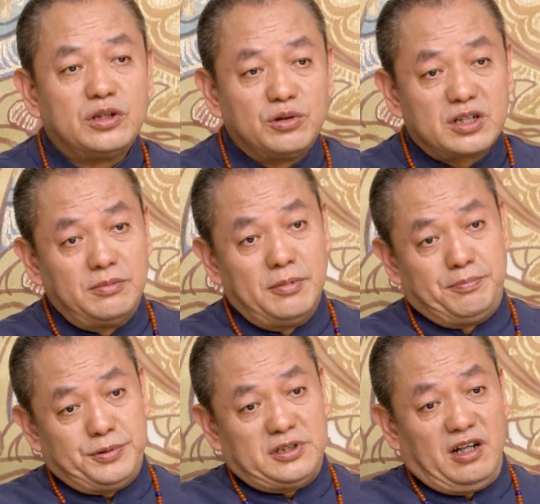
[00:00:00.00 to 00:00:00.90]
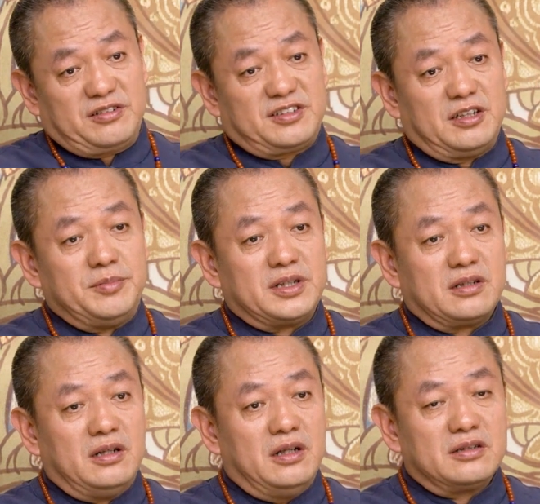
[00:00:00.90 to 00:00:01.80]
Not knowing it at all
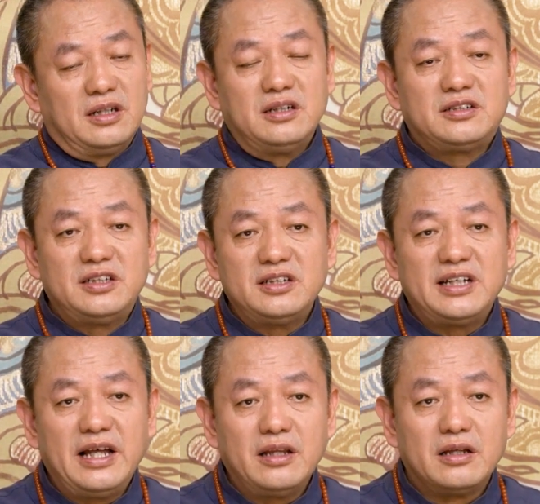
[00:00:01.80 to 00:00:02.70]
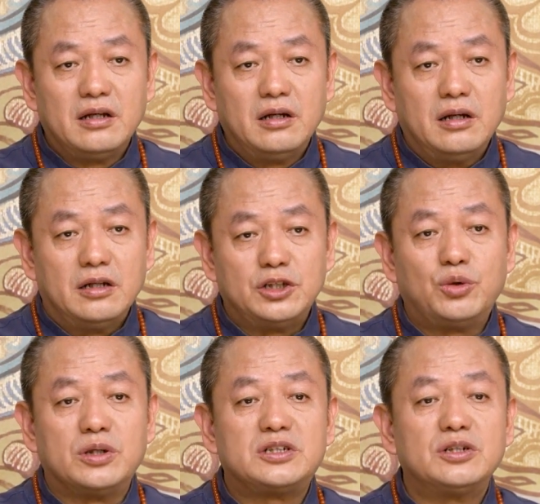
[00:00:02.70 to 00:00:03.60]
is also good. If there's a path
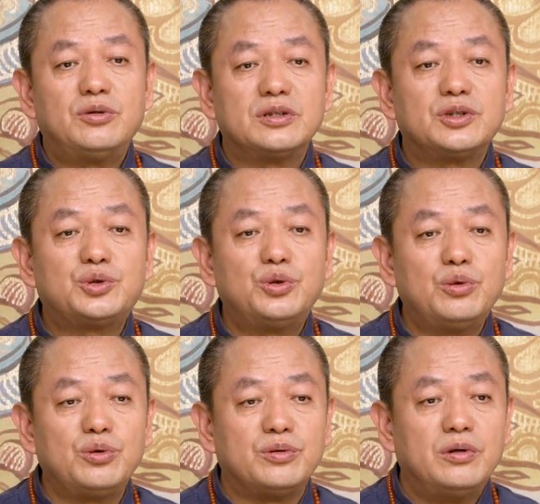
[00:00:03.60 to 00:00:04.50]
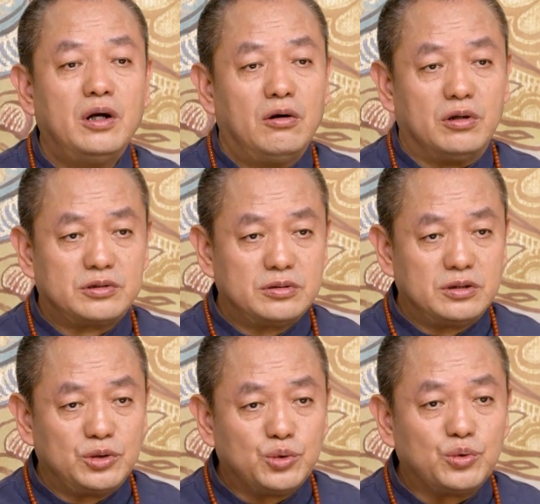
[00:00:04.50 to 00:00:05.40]
for me to live on, I'll
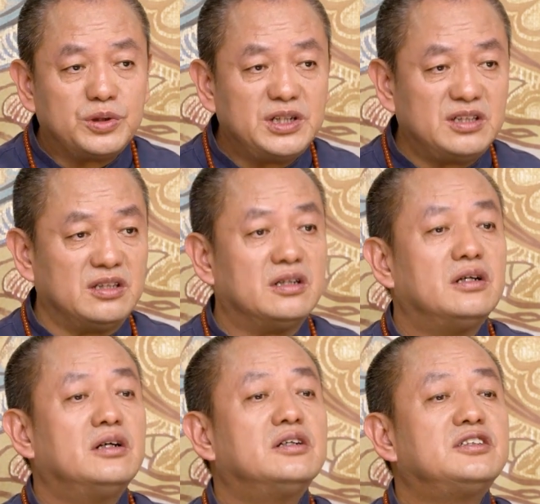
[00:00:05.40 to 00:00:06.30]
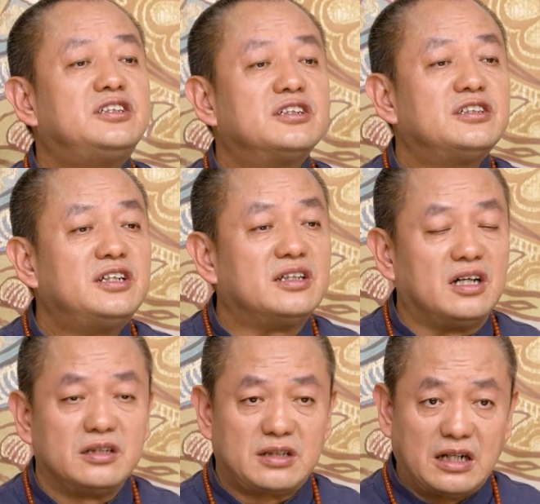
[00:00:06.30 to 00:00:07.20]
be responsible and work
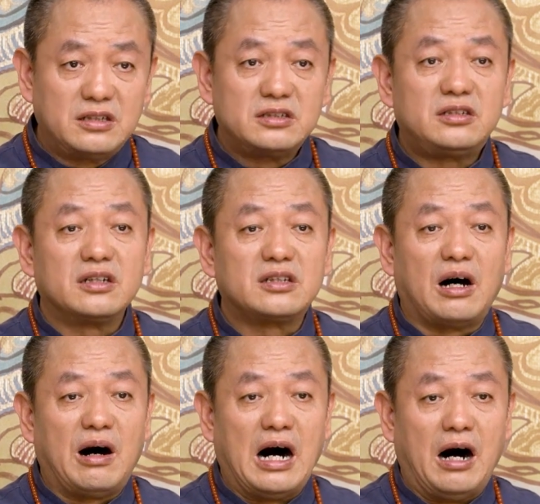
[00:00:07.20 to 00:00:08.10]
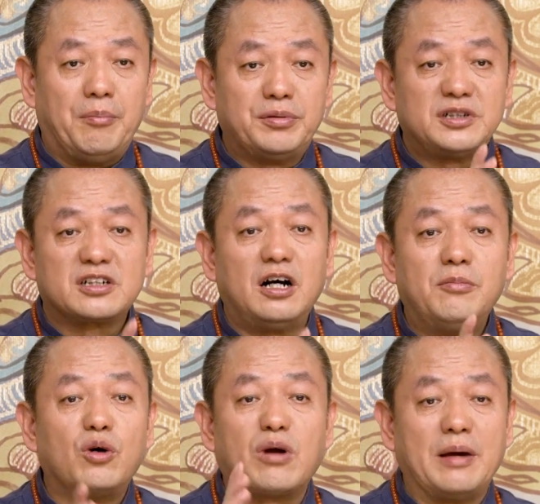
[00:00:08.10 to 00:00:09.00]
hard toward it. It has to be a right
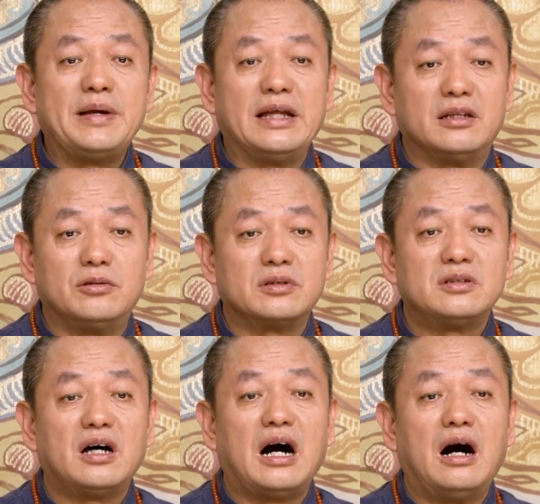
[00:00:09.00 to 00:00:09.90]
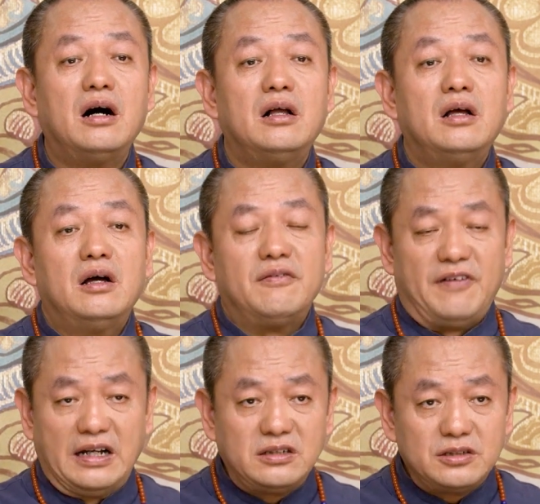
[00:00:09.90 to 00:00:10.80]
path. Scamming doesn't
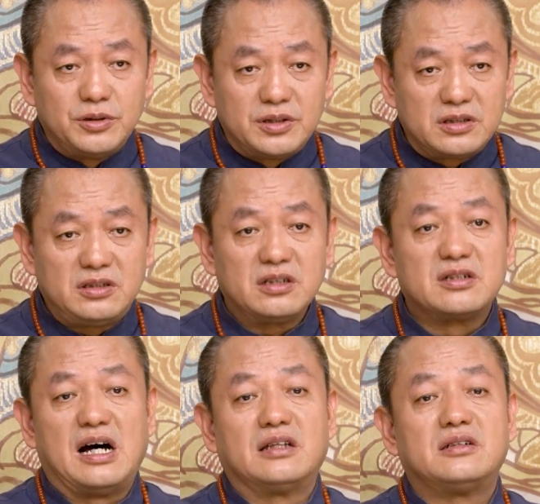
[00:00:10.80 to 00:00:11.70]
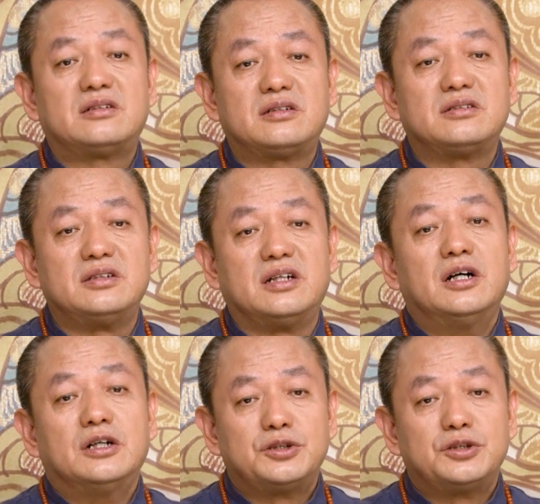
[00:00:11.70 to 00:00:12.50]
count. If it's a normal career,